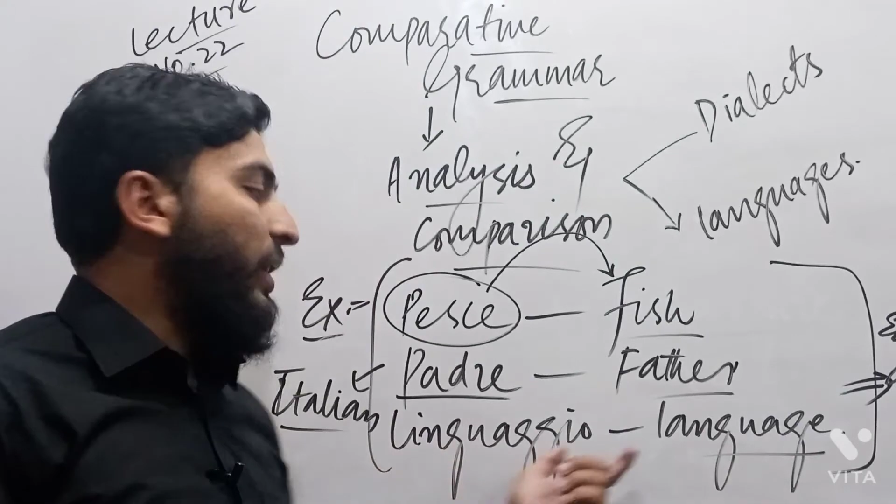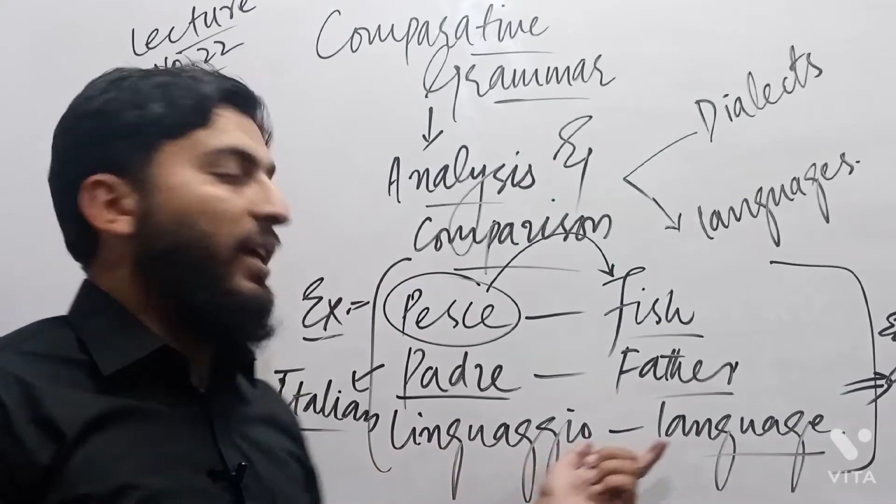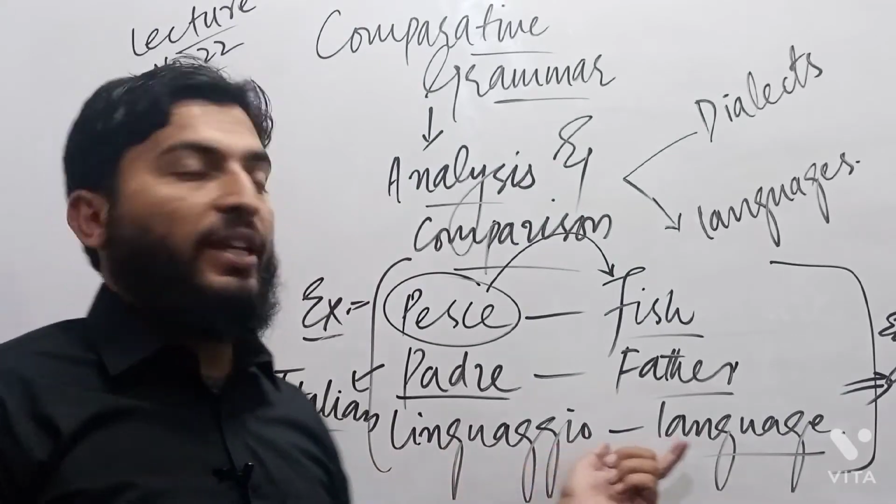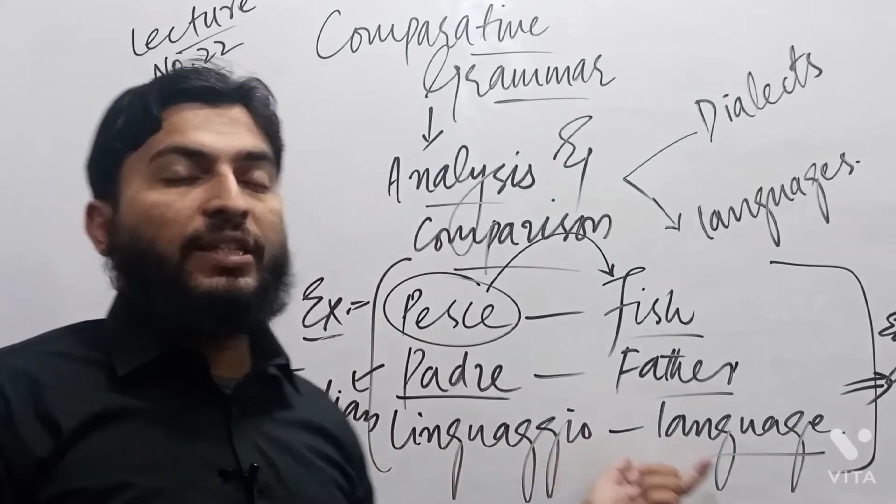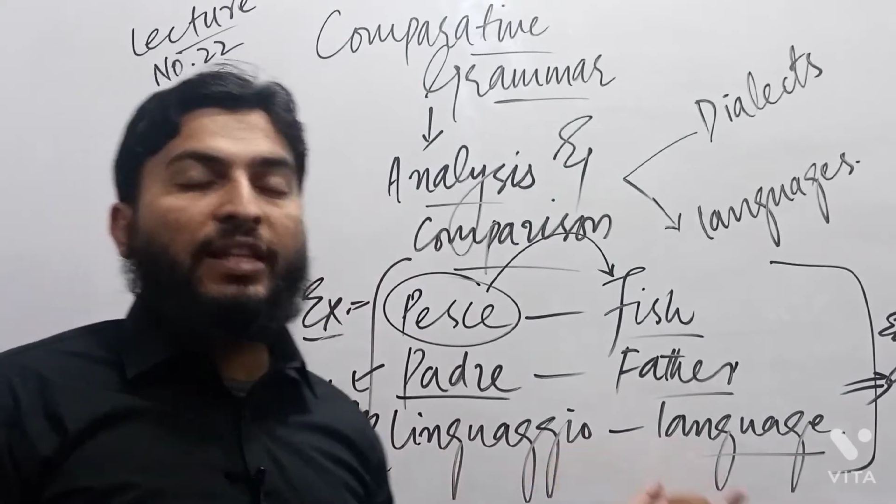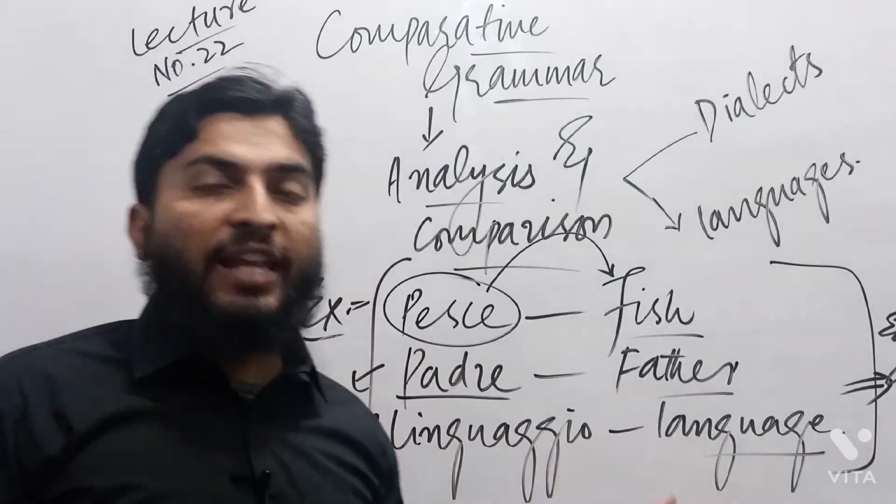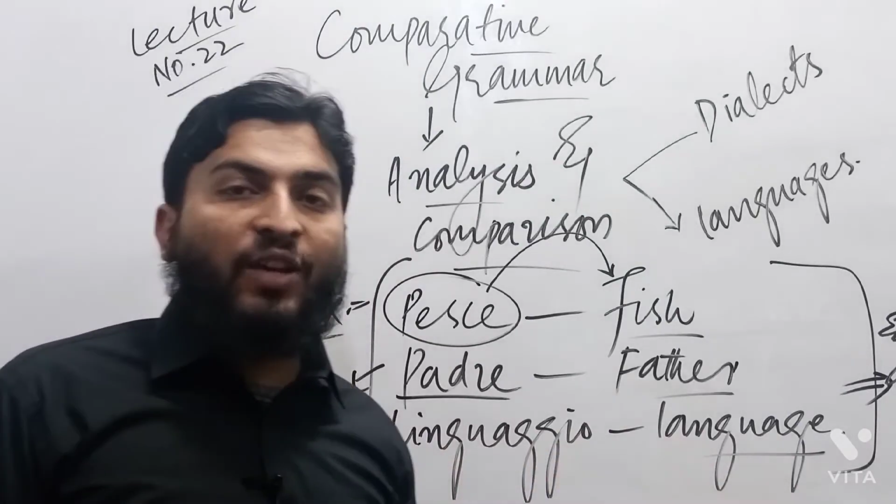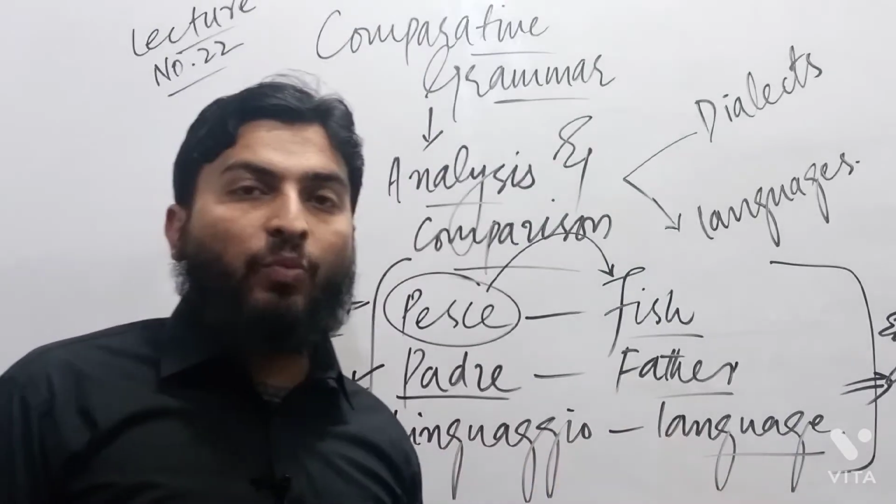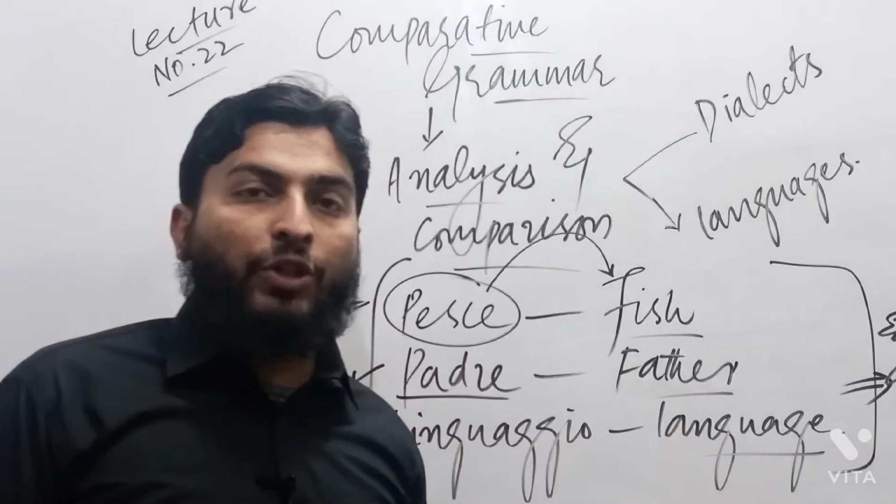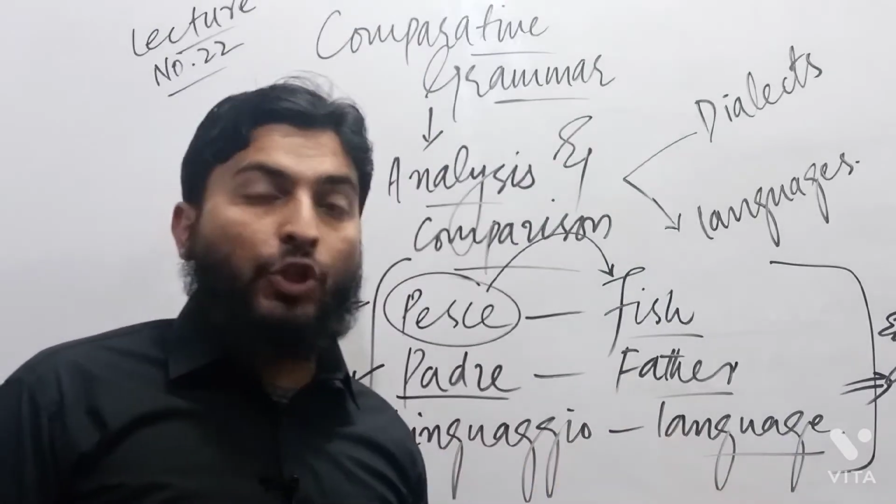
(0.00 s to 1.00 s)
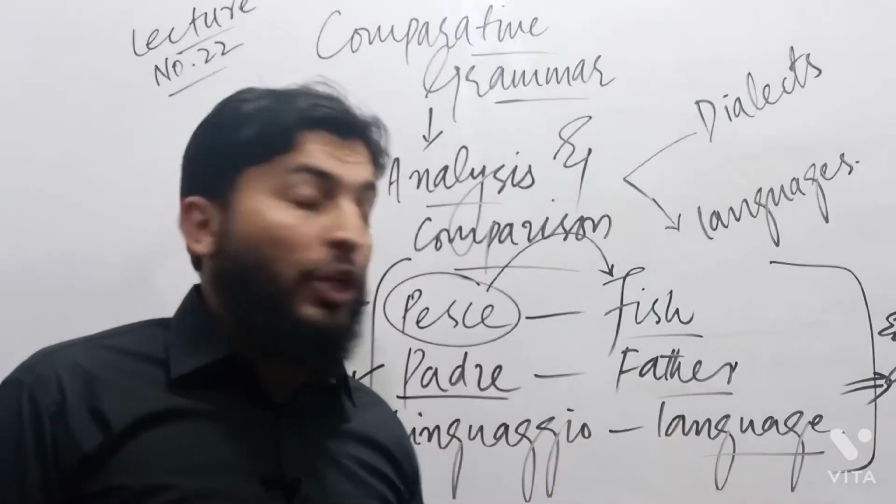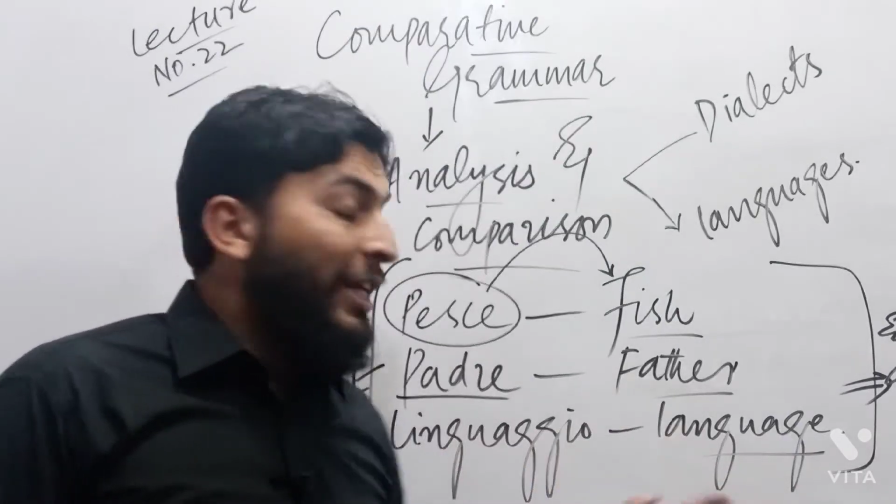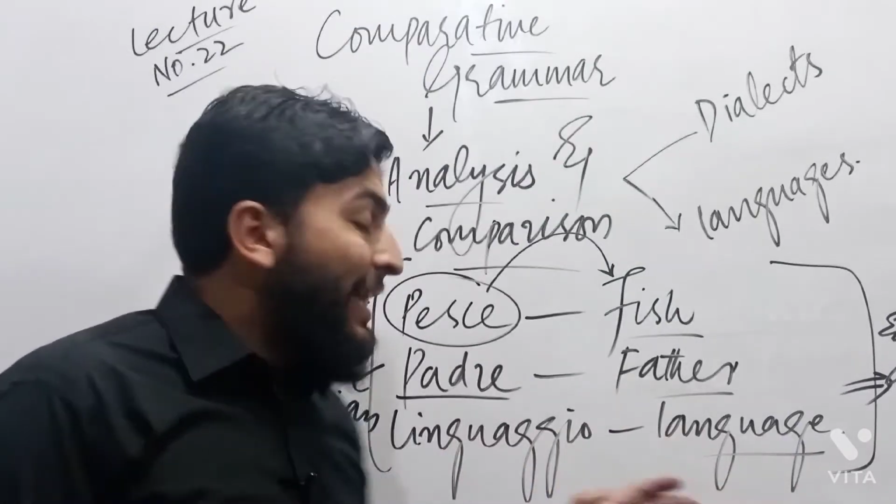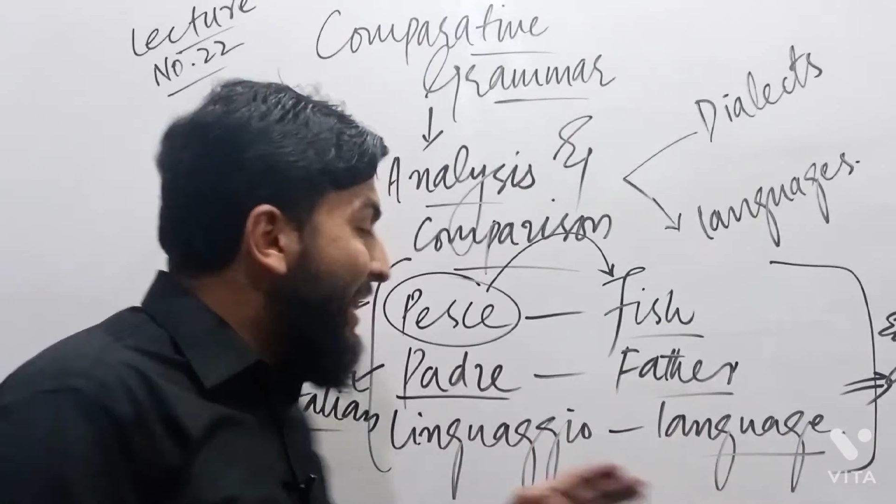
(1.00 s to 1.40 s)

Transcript: here is language.